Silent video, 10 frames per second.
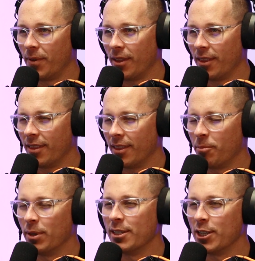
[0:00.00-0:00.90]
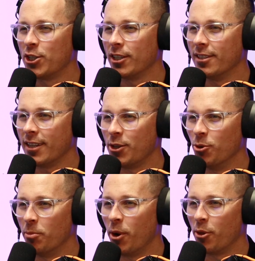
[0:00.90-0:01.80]
the positions that
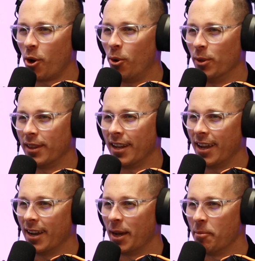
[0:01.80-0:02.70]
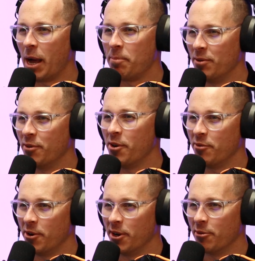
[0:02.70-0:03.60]
you'll both hold at that airline might be very,
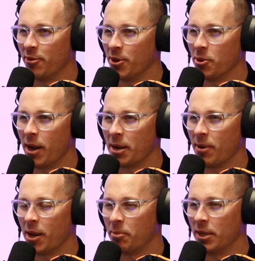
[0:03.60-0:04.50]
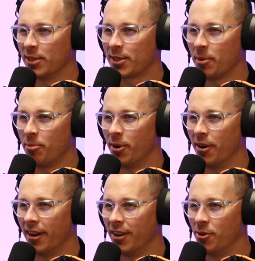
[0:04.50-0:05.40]
very different. Your mate might be a
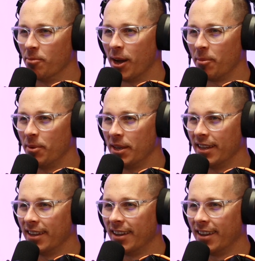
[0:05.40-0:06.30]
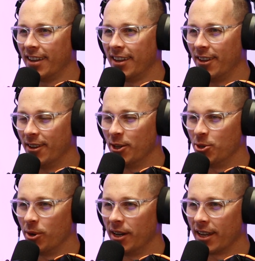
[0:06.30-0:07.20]
skipper, and you might be,
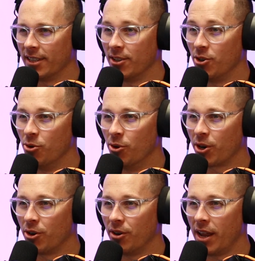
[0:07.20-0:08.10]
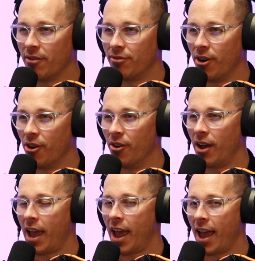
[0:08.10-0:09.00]
joining as a new recruit FO,
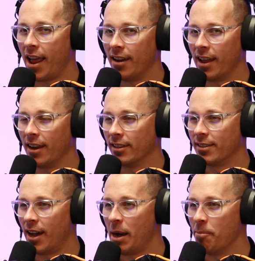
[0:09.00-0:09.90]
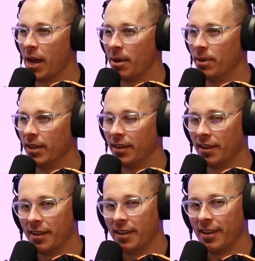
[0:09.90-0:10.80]
and at a time maybe
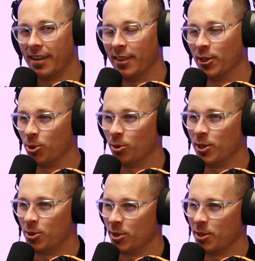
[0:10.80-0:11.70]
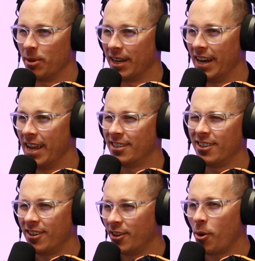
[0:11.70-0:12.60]
the shortage was a bit less.
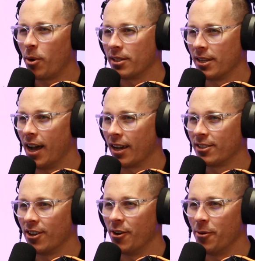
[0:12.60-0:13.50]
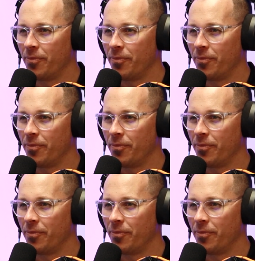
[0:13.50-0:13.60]
You know what it's like. So